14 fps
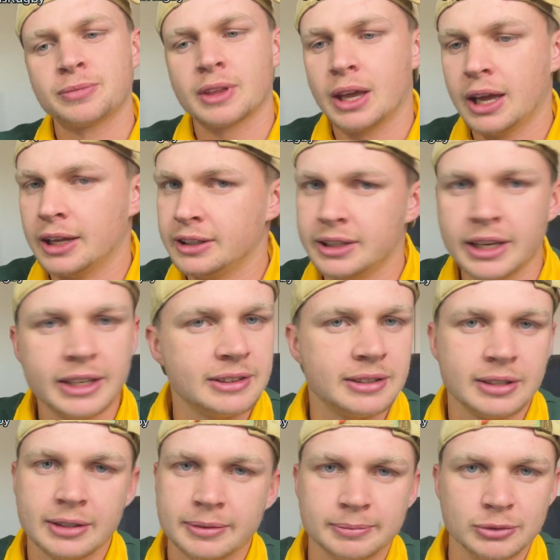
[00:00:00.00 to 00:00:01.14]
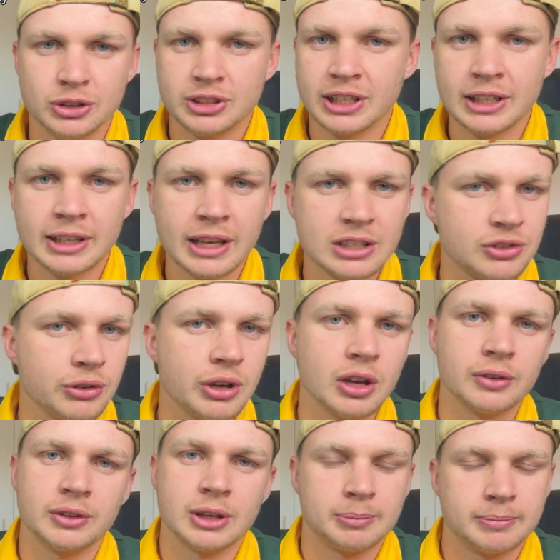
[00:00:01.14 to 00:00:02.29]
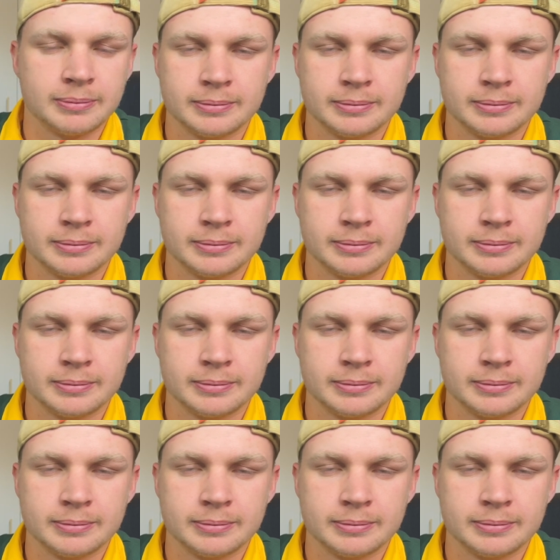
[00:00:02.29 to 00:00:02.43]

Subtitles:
And yet, New Zealand has three of them.